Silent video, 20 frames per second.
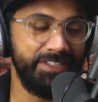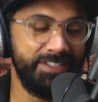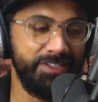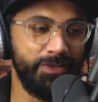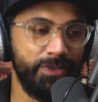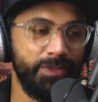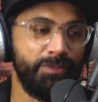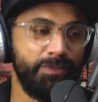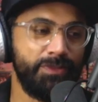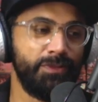i
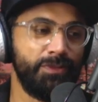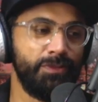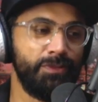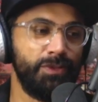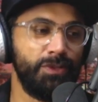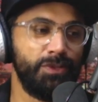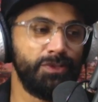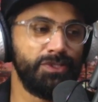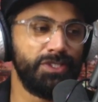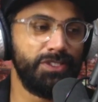know him through
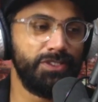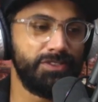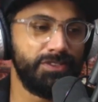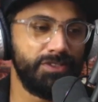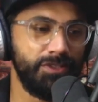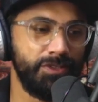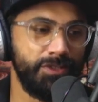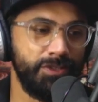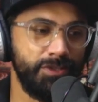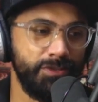rouge i
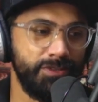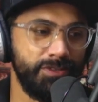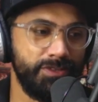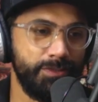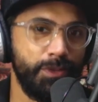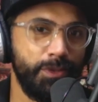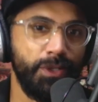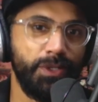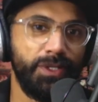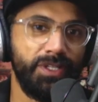used to do some